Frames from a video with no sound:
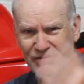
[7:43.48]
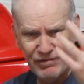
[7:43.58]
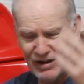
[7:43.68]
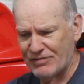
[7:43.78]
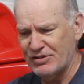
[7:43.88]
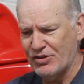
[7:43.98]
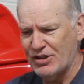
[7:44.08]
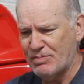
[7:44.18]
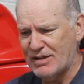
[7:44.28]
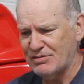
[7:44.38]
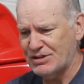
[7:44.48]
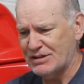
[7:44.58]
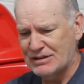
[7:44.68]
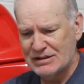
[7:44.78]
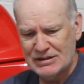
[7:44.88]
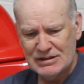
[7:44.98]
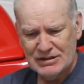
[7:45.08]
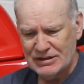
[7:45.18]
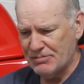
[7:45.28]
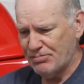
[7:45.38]

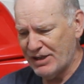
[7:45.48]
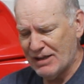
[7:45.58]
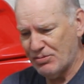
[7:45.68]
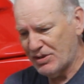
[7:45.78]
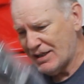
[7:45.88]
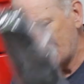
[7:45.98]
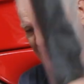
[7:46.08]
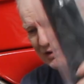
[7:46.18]
£530, I'm pretty happy with that,